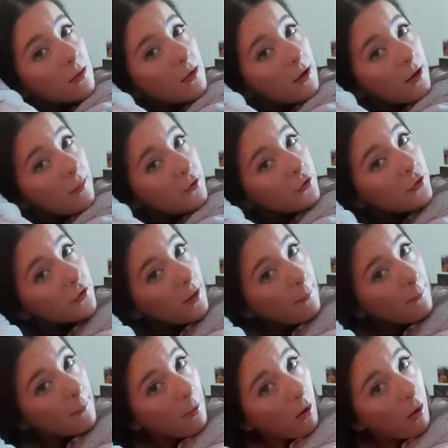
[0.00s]
and there's just
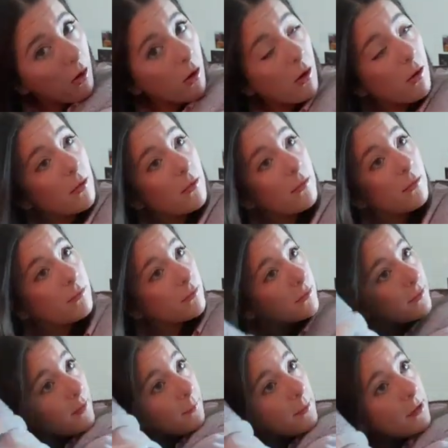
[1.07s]
that part
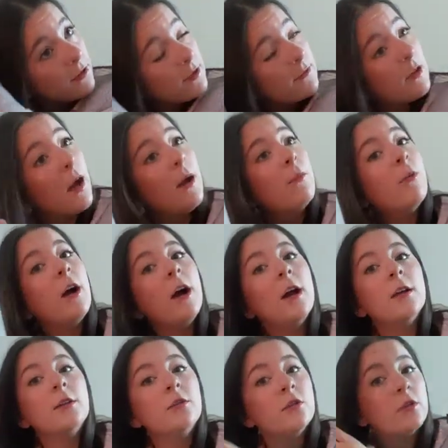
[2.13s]
there's that period of time where
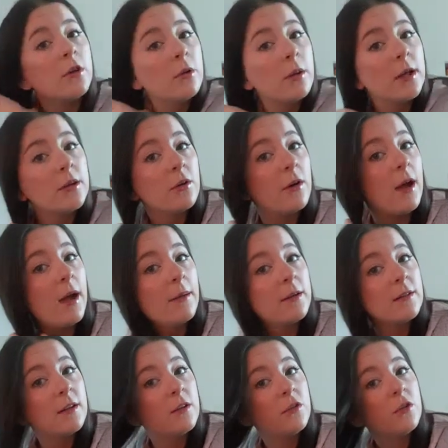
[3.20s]
you just don't like your hair
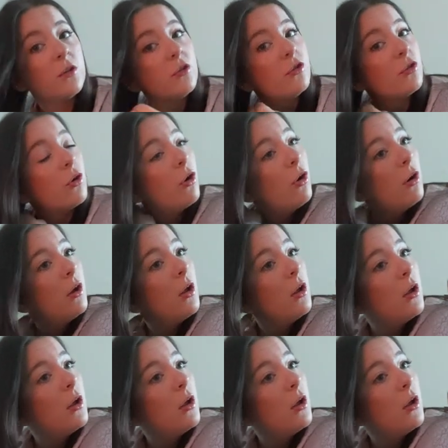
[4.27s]
because it's too short